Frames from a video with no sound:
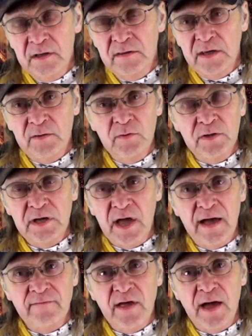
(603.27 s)
They really
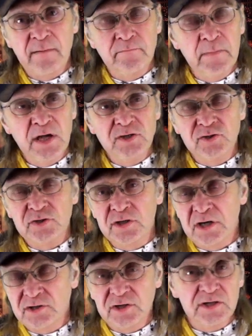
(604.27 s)
have that major
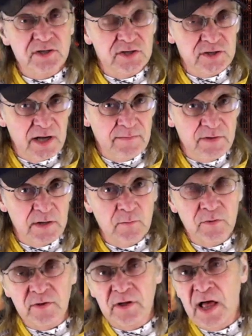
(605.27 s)
touch, and it's the same thing
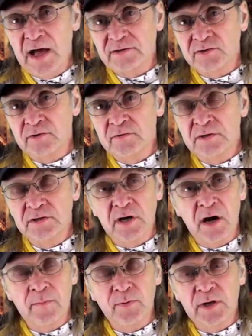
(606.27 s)
with classical
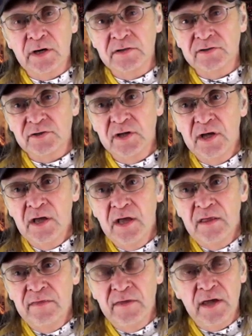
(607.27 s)
guitar players.
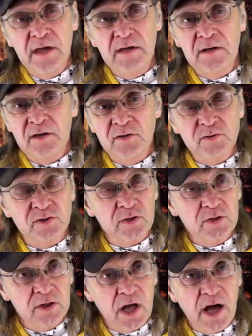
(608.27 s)
They use a
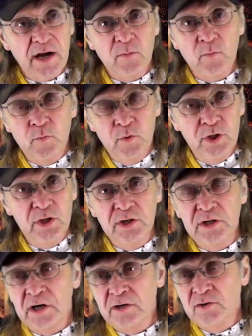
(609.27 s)
lot of
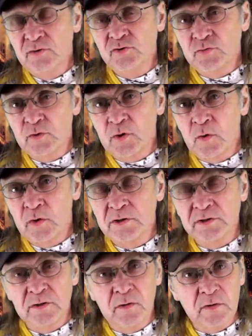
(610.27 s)
really unusual
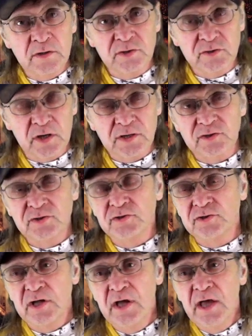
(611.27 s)
chords and chord
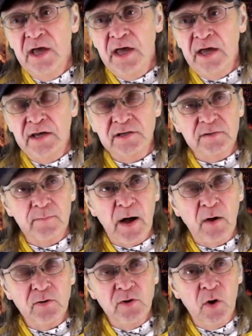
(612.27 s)
structures, and it's
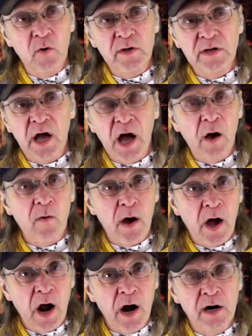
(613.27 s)
about knowing how
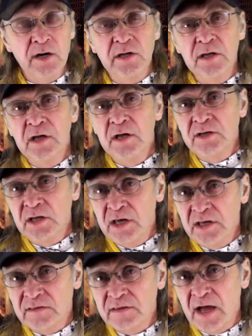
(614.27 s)
hard to
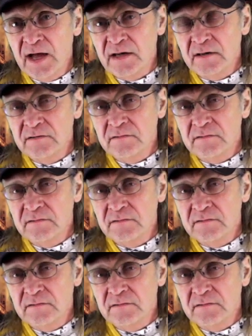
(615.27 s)
hit that